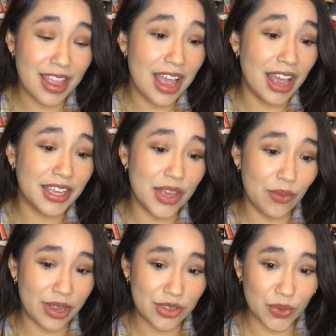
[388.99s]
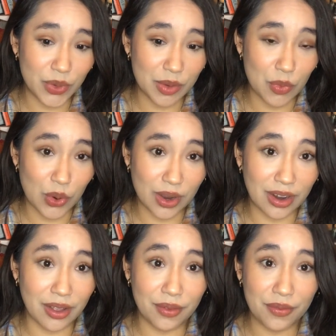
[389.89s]
I can't wait to read more
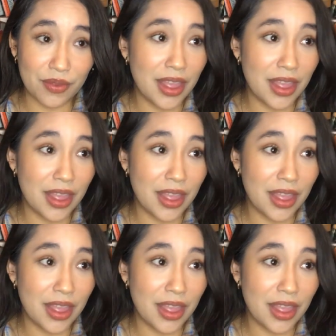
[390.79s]
of